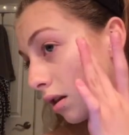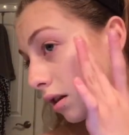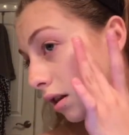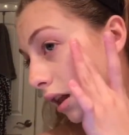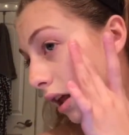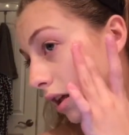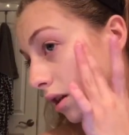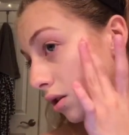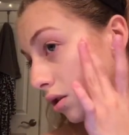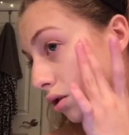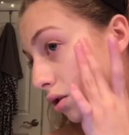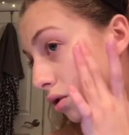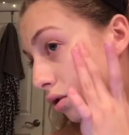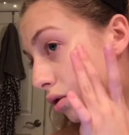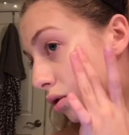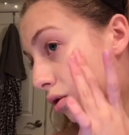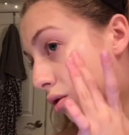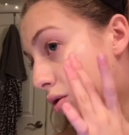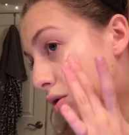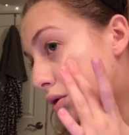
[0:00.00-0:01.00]

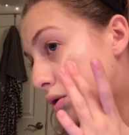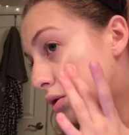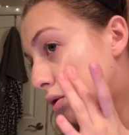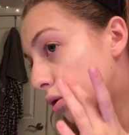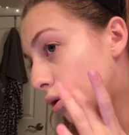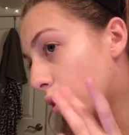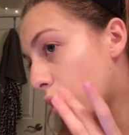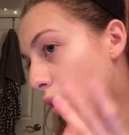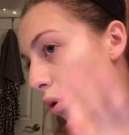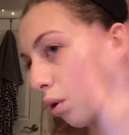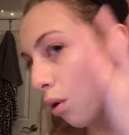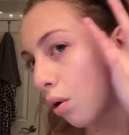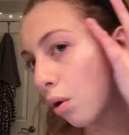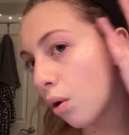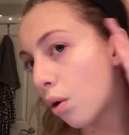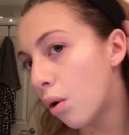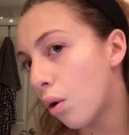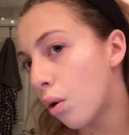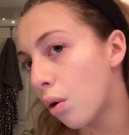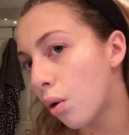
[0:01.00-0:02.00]
That's
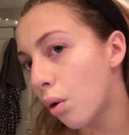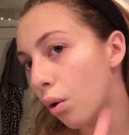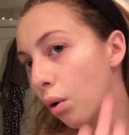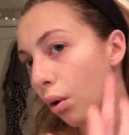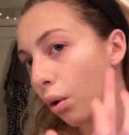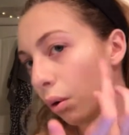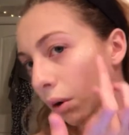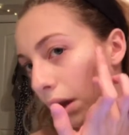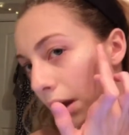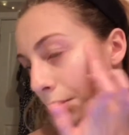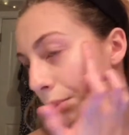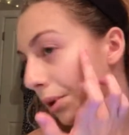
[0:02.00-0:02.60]
okay.